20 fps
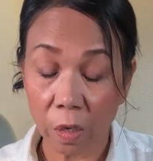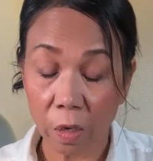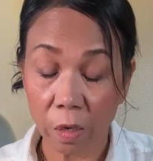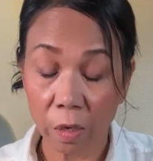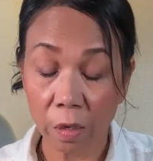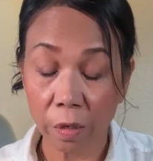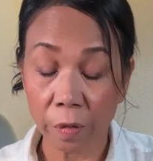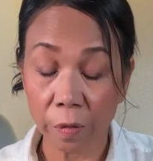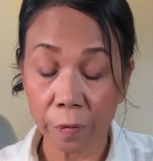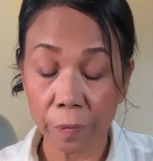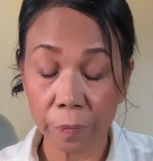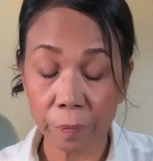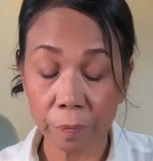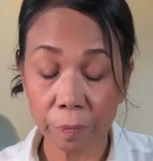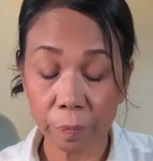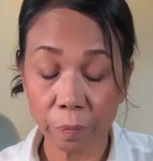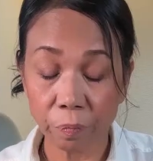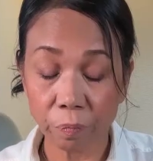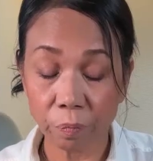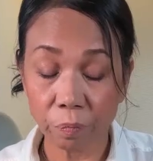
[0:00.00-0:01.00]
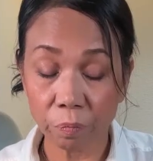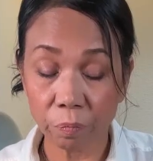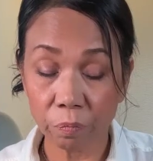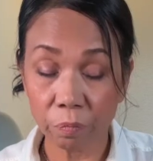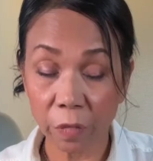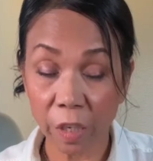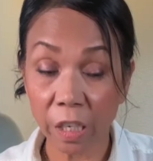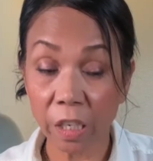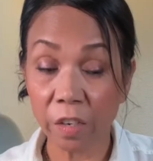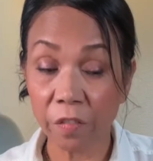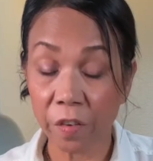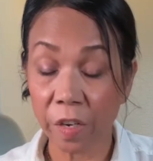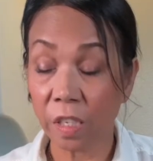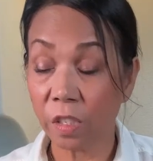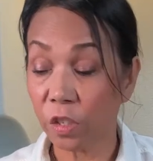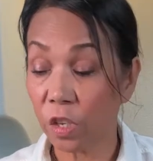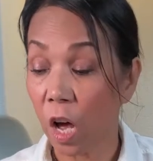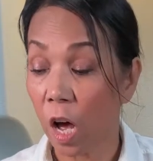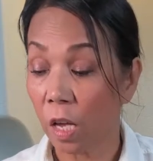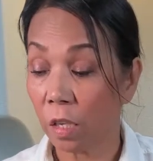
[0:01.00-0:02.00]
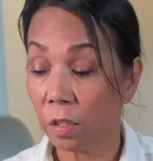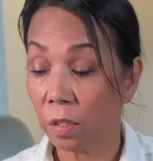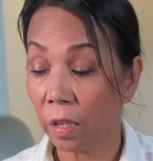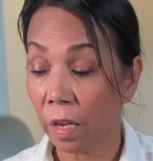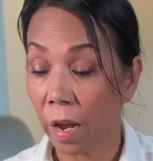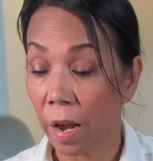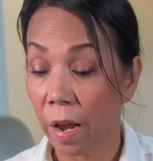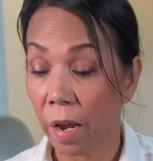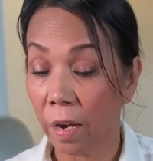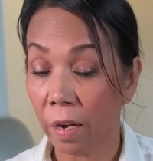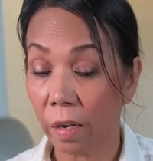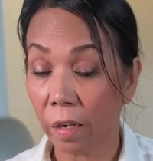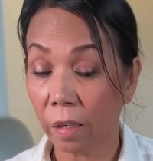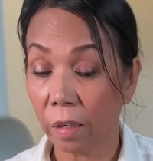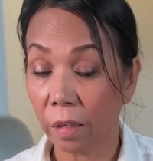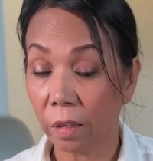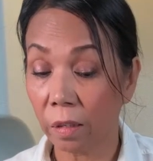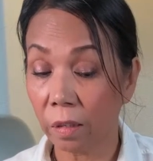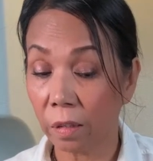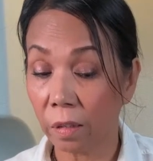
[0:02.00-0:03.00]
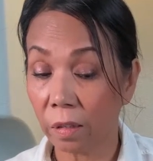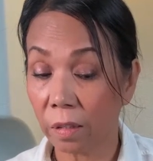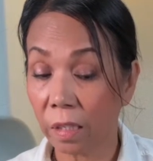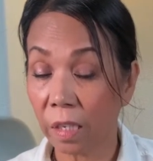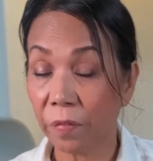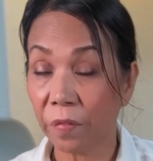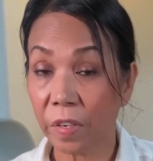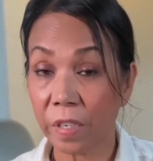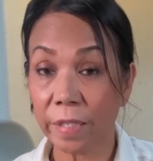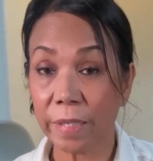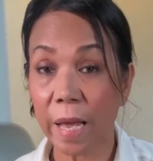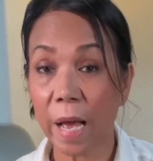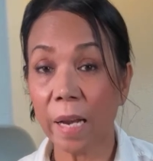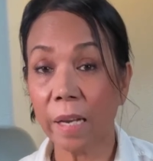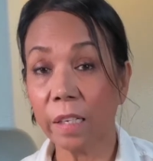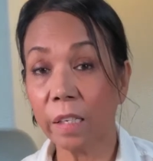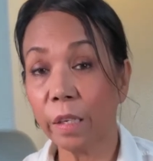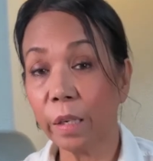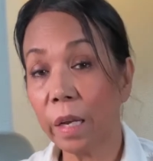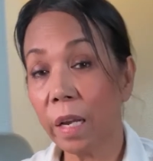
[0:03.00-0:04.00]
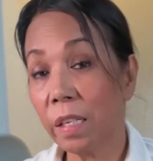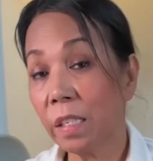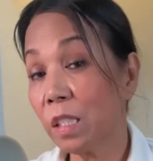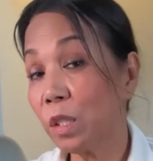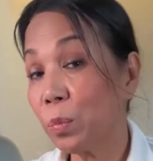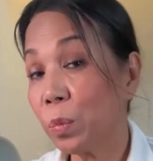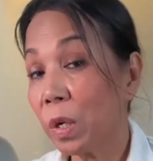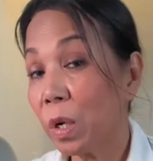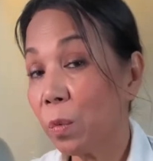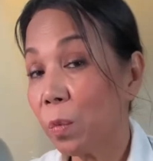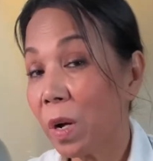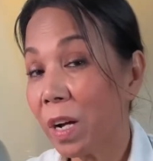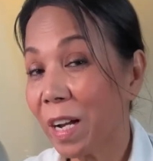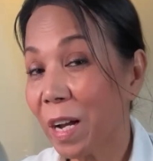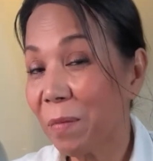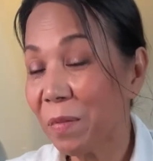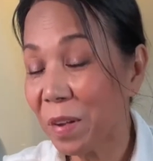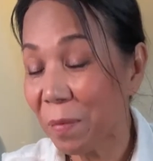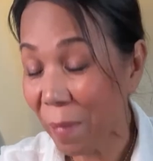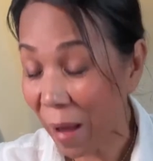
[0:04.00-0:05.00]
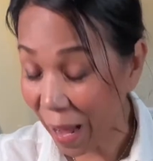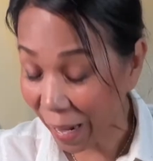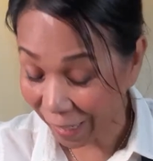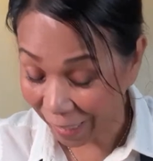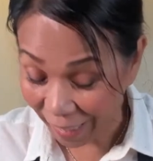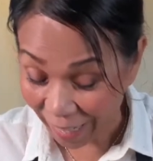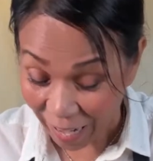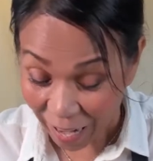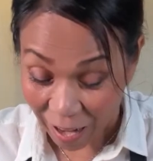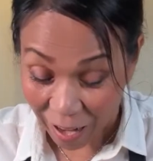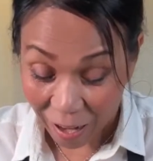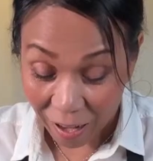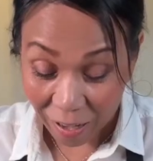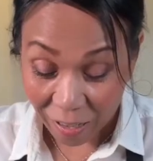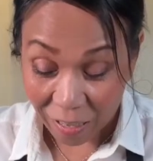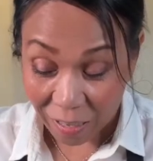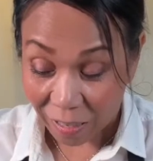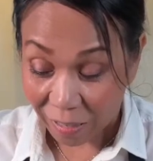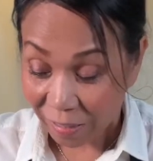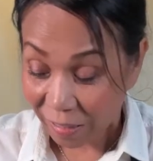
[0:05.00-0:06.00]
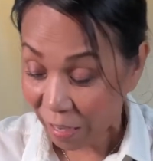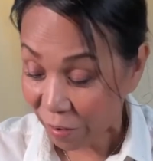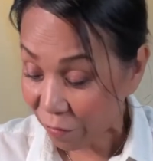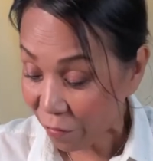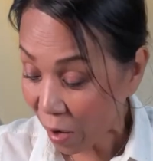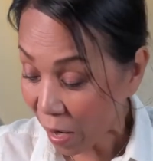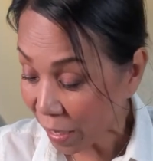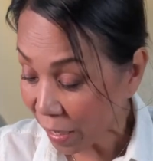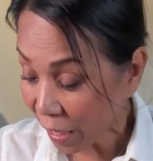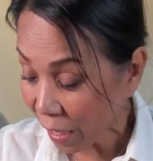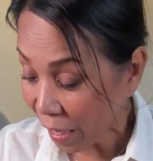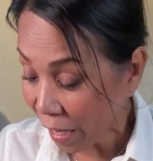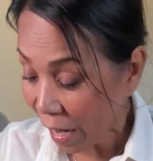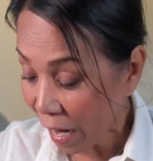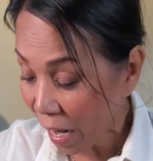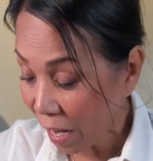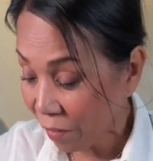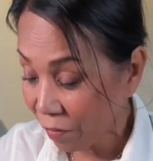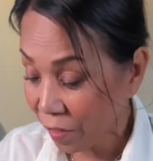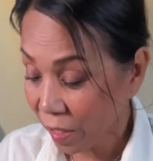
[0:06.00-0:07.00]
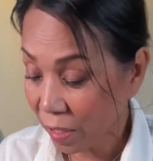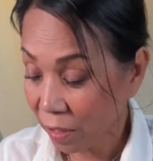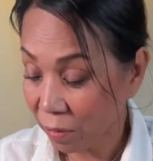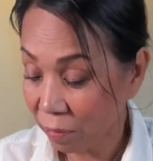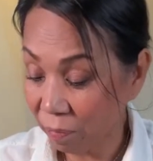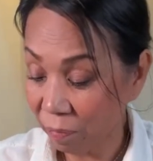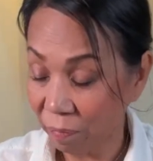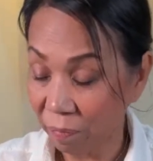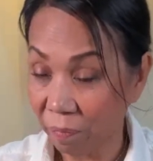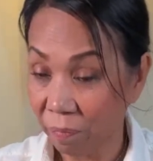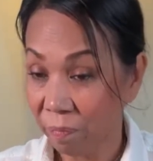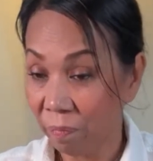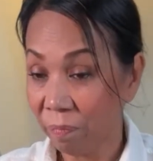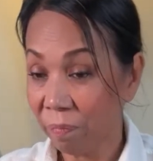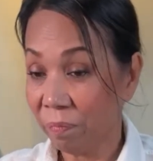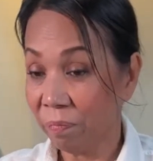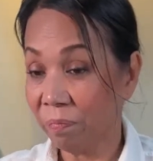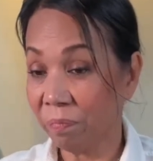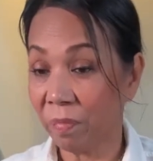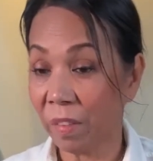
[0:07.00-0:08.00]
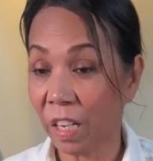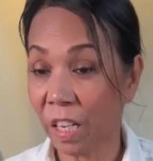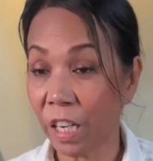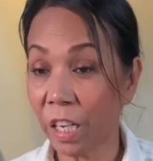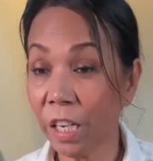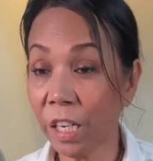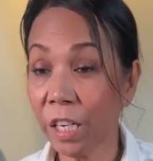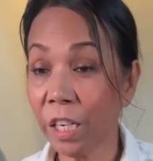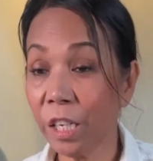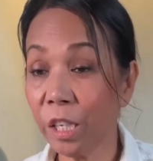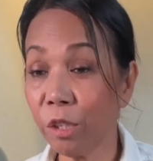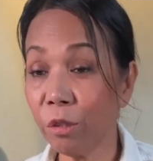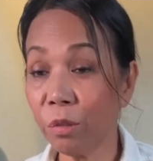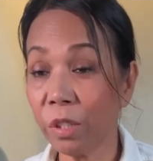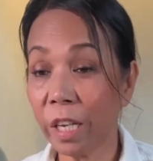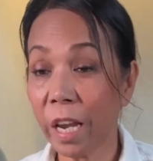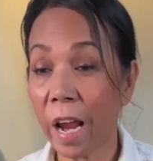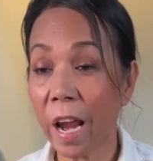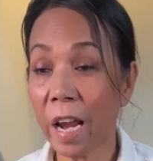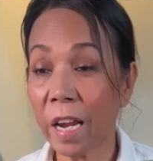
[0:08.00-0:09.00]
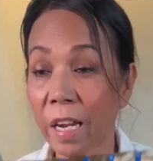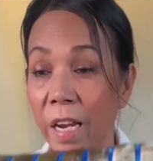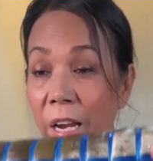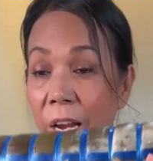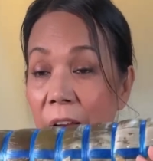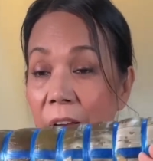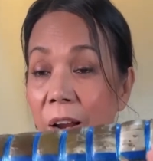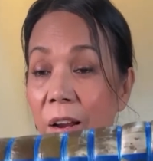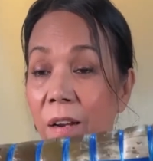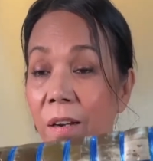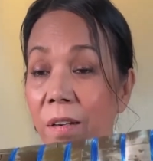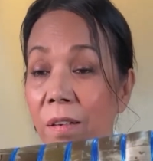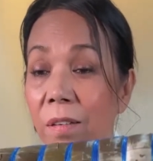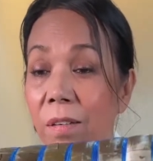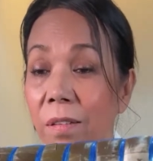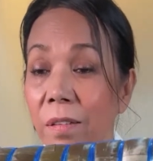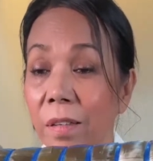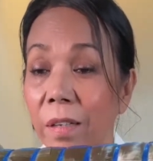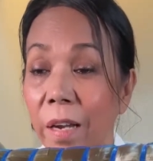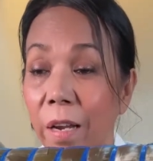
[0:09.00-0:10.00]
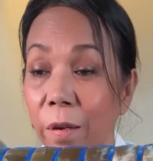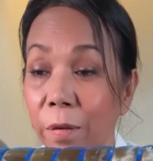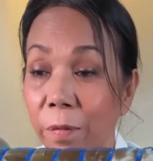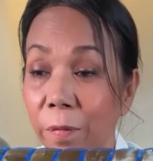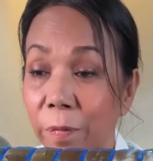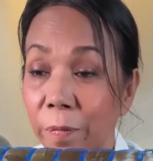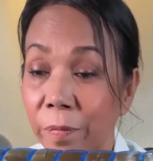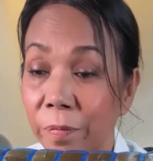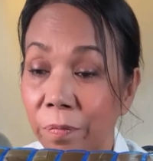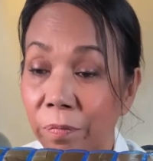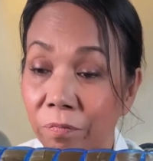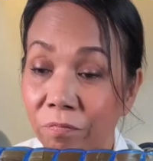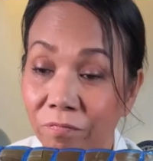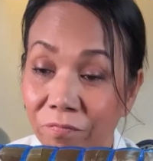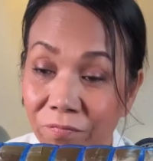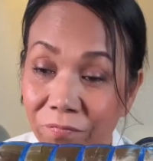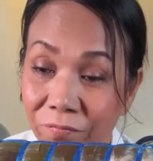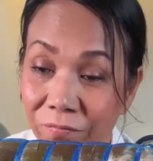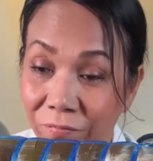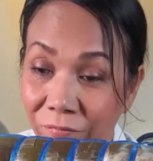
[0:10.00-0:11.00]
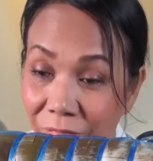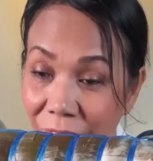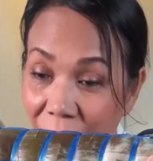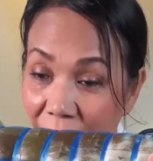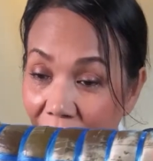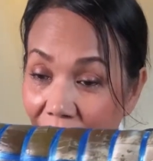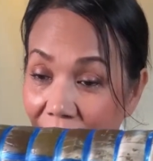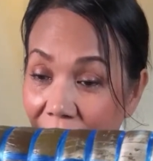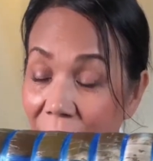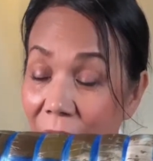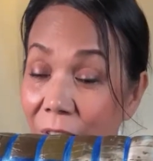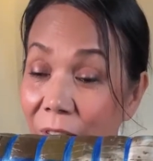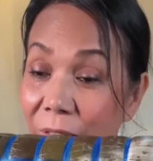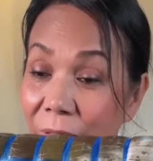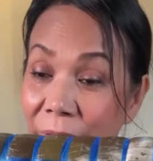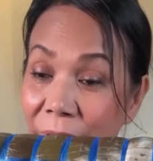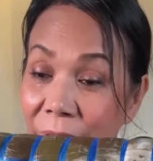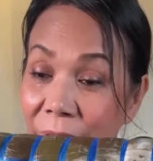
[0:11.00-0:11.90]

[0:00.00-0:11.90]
um, eat it with sauce and serve with salad. Okay, just want to welcome you back. Chef Vanna, I have this huge cake here. Yeah, you see,